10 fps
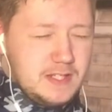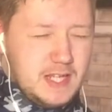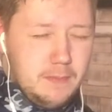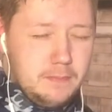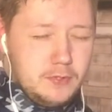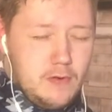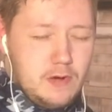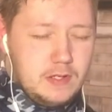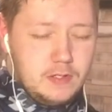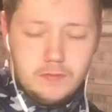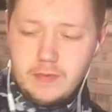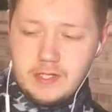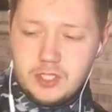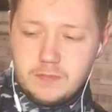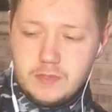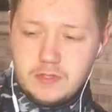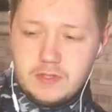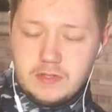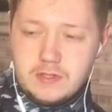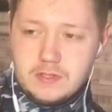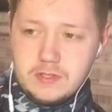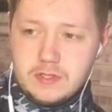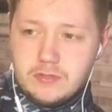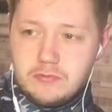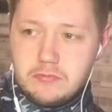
temporary arrangement, because